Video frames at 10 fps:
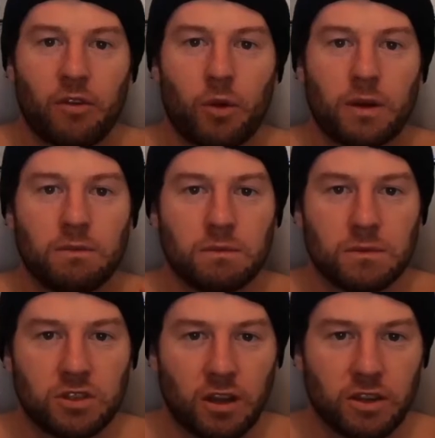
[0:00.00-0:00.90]
everyone,
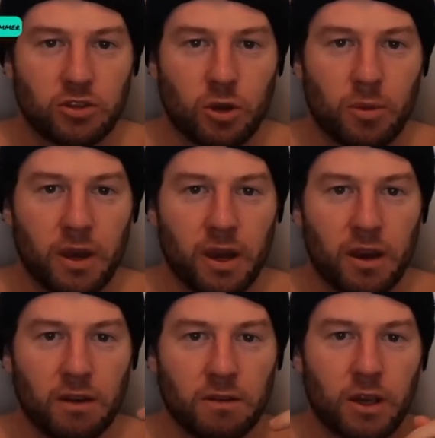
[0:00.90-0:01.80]
Salty Swimmer
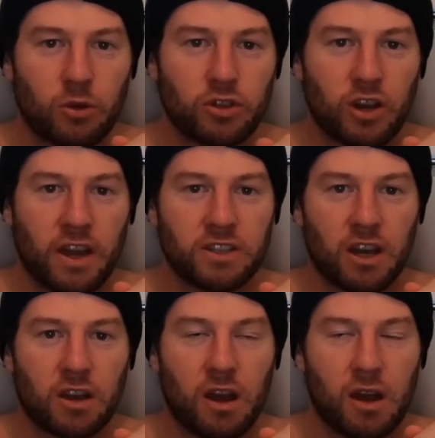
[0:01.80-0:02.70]
here,
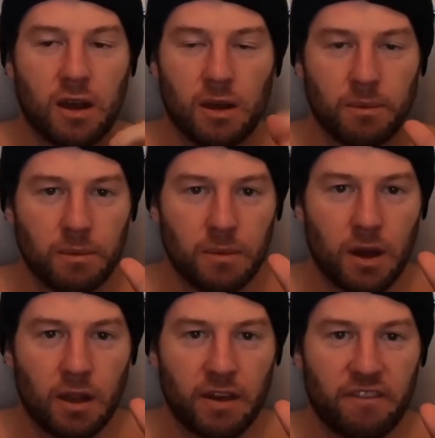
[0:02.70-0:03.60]
liquidtri.com,
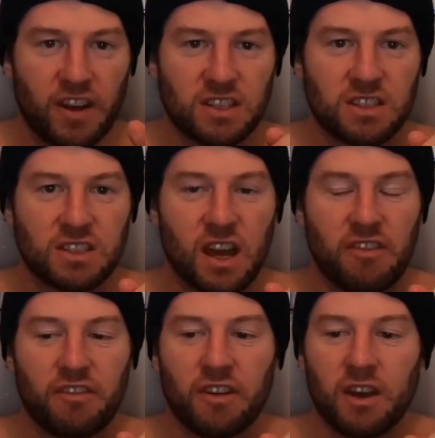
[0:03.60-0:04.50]
all that fun
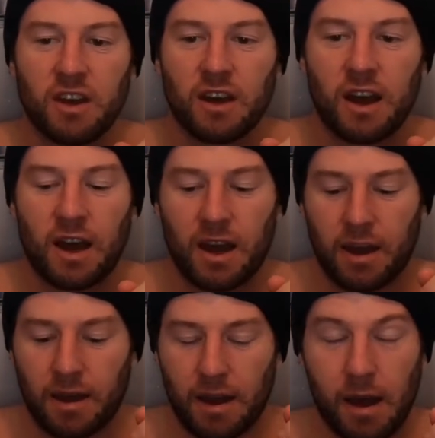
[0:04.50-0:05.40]
stuff.
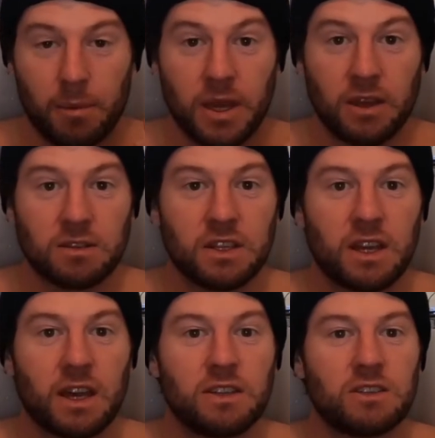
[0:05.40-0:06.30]
I'm here
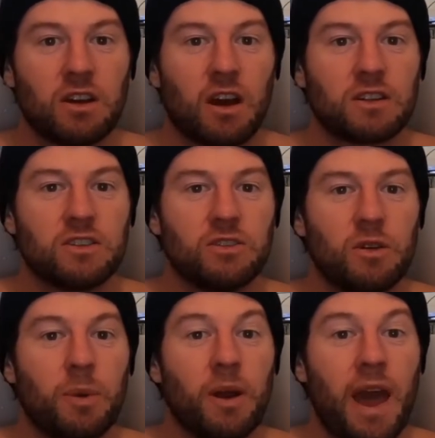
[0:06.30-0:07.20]
today to talk to you
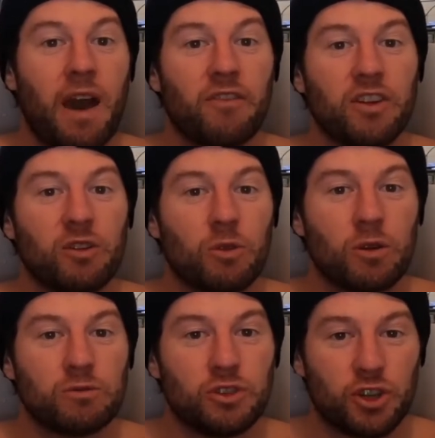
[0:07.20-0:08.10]
about having your
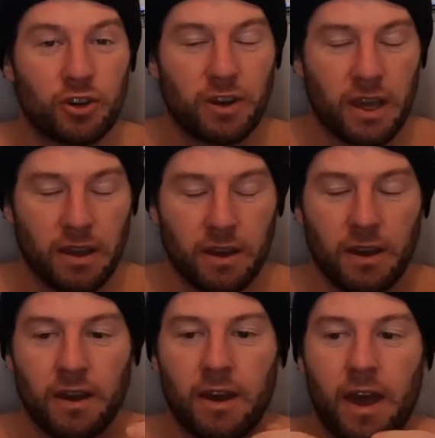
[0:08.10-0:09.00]
own journey
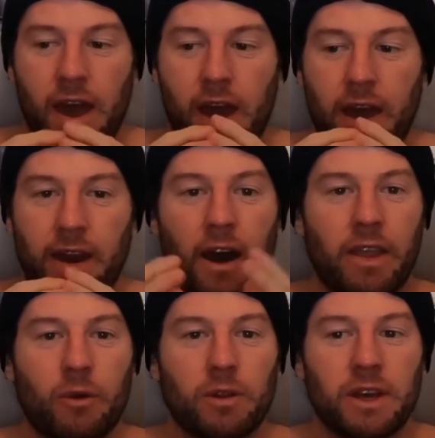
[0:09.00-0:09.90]
and how
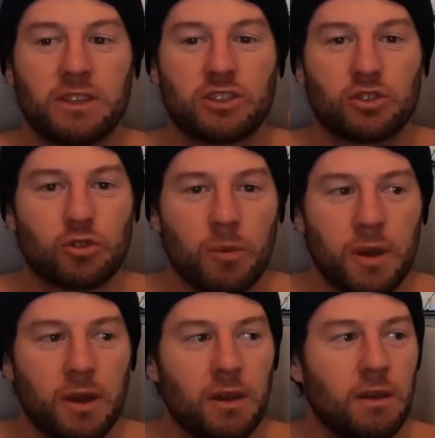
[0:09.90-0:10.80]
that relates to
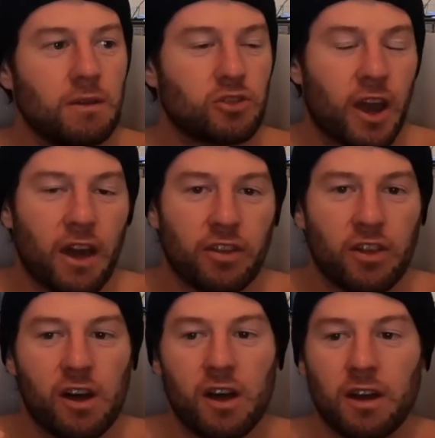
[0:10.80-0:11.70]
swimming,
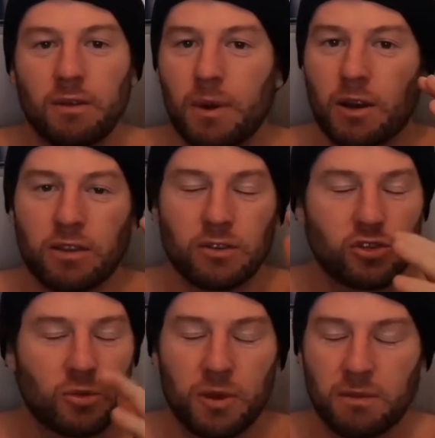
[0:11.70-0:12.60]
triathlon, marathon
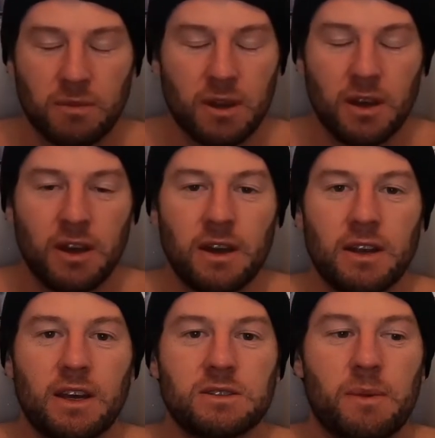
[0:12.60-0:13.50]
swimming,
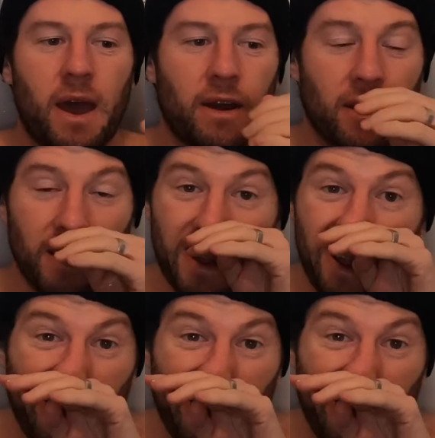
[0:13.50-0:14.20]
doesn't matter.